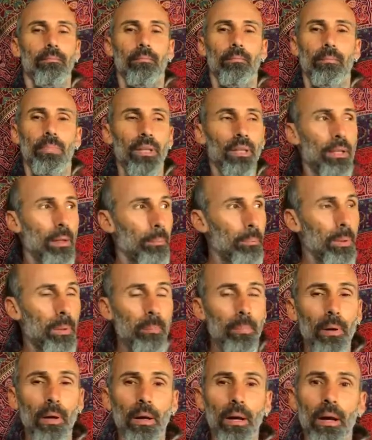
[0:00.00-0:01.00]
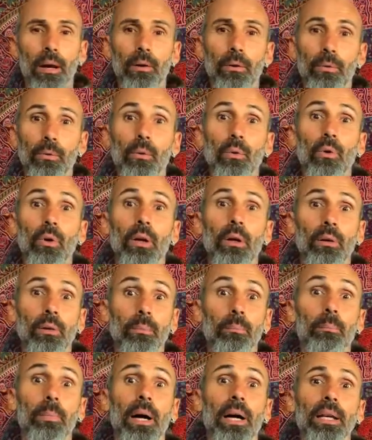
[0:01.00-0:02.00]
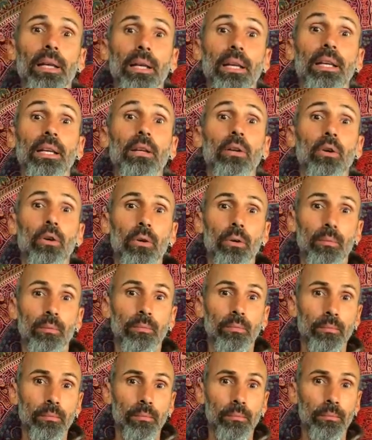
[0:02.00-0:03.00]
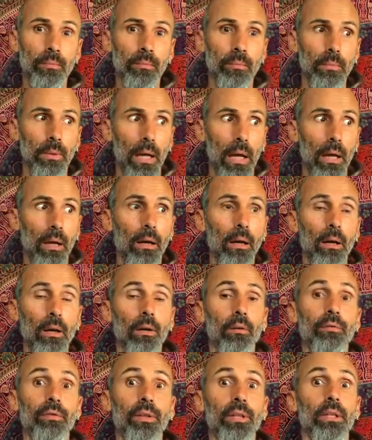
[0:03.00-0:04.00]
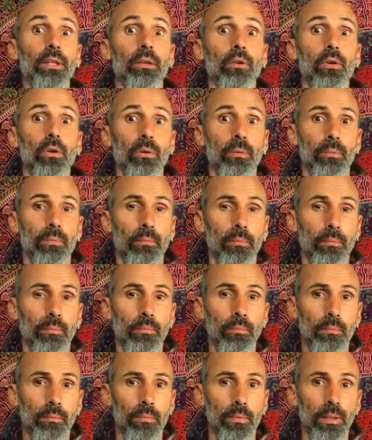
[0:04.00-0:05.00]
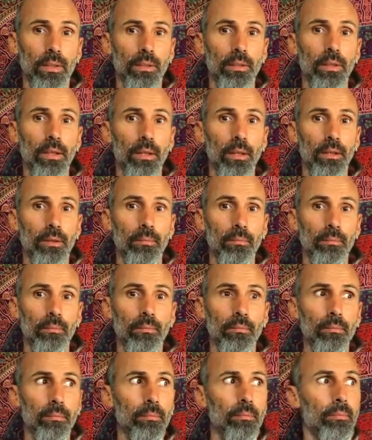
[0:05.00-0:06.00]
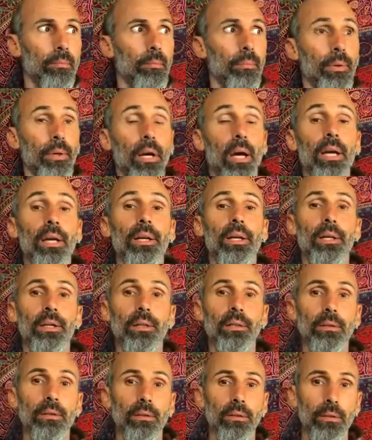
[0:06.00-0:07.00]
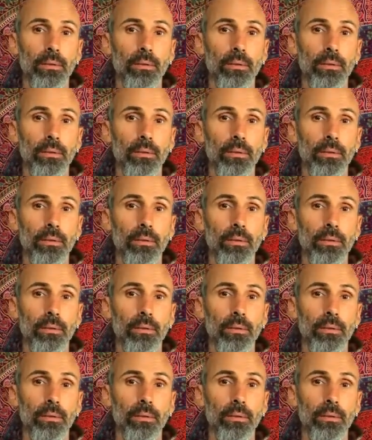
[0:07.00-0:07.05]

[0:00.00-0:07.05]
Pitta people are ruled by ego. A lot of ego is there. Prideness.